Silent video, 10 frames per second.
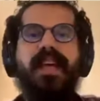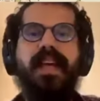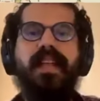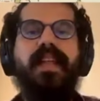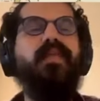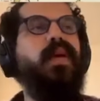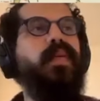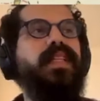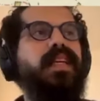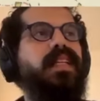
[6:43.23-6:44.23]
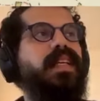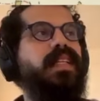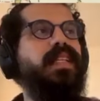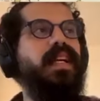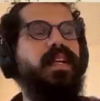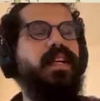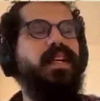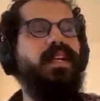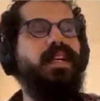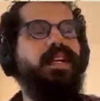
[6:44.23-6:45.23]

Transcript: and then what we did is that we